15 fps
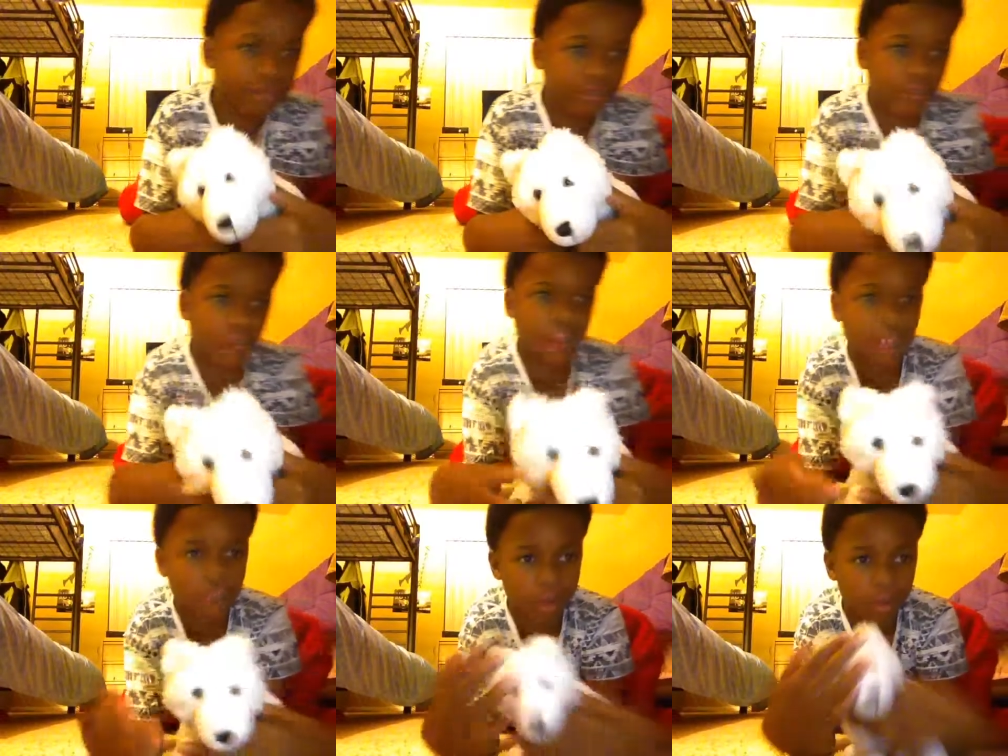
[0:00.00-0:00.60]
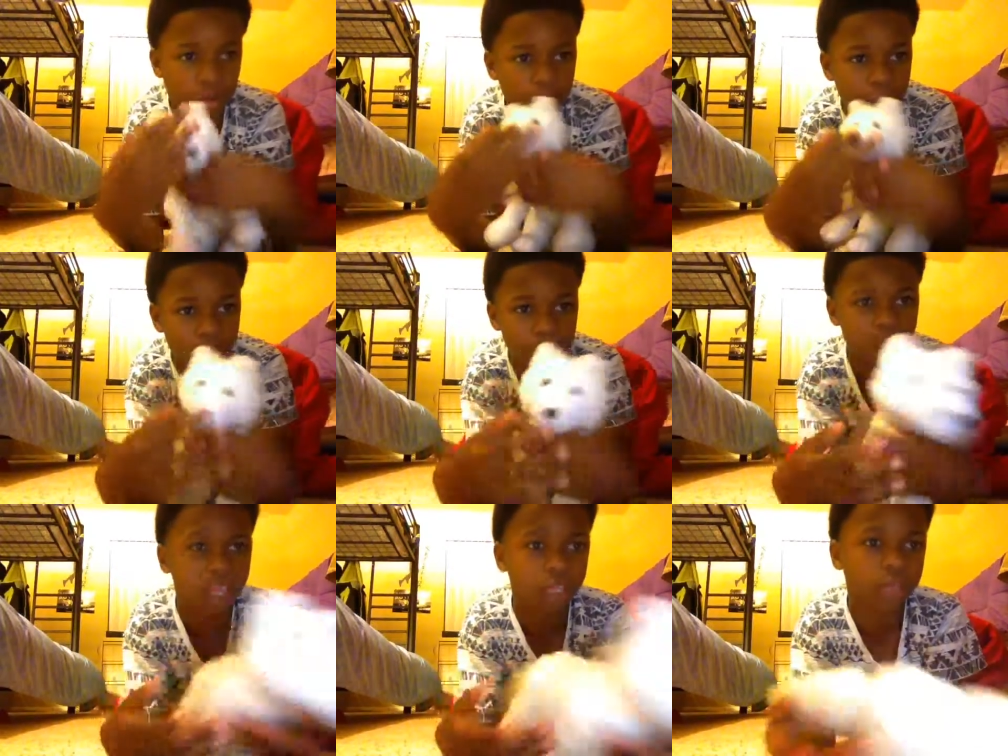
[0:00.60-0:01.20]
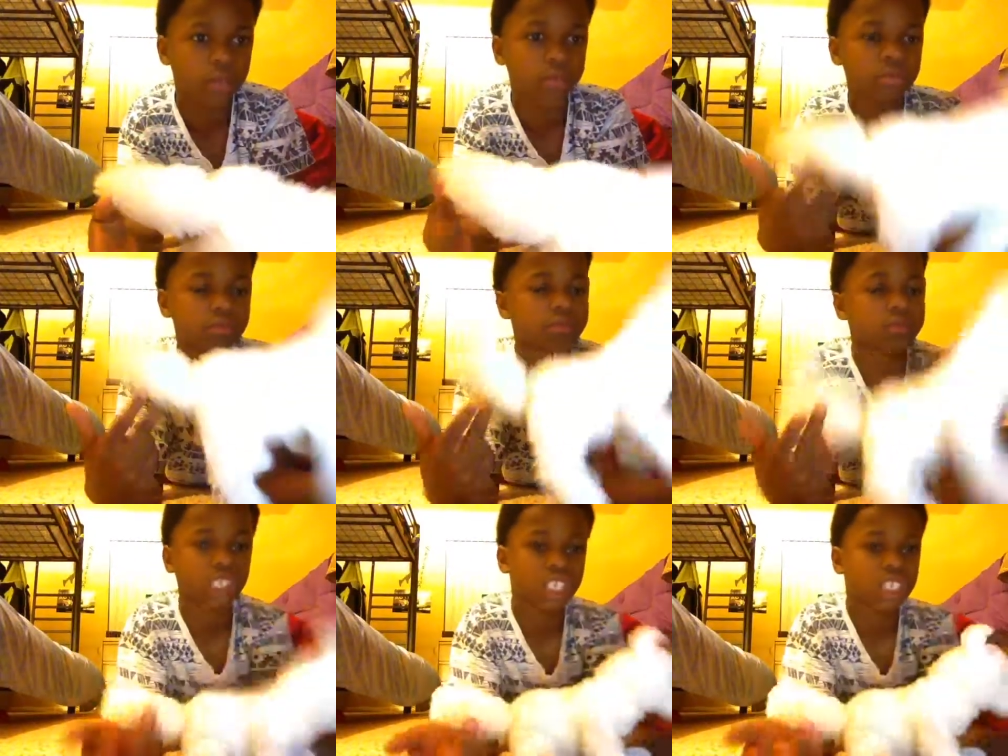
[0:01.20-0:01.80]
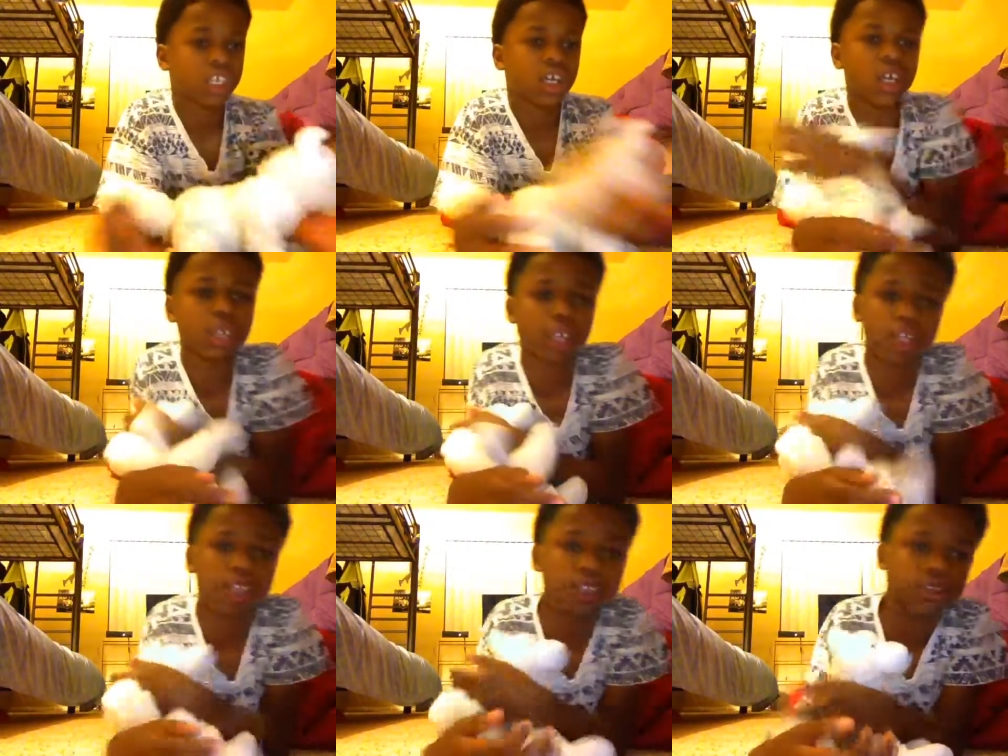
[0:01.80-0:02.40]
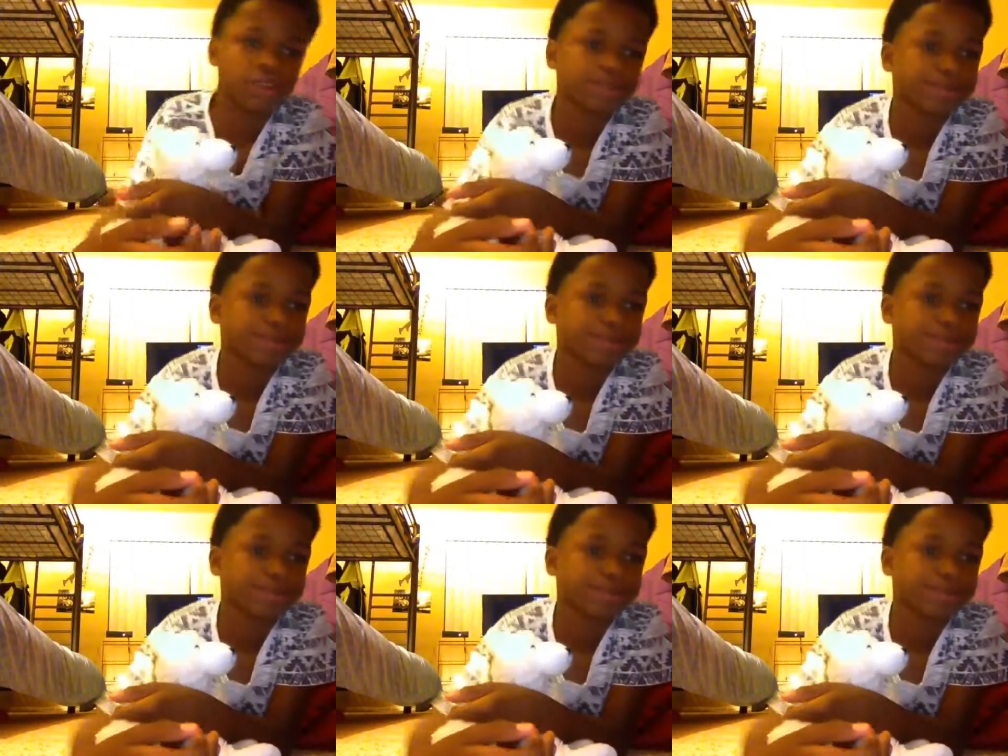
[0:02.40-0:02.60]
Fat Albert, but, like, I can't.